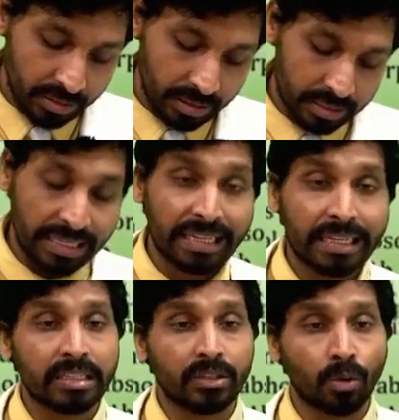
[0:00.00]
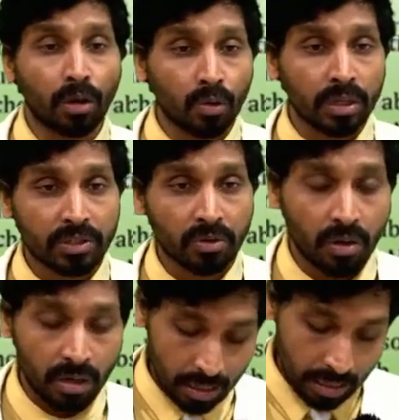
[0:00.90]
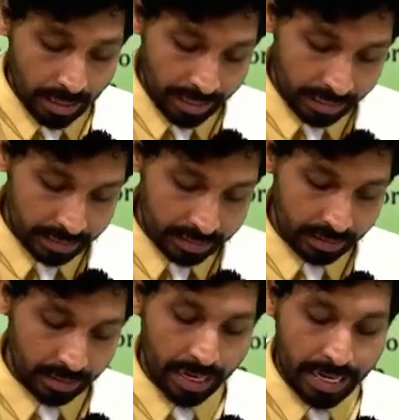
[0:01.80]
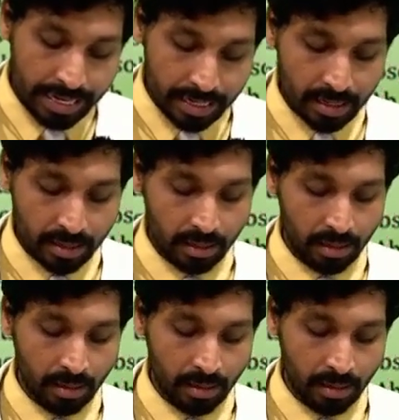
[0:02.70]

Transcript: there is increase in total cholesterol, increase in LDL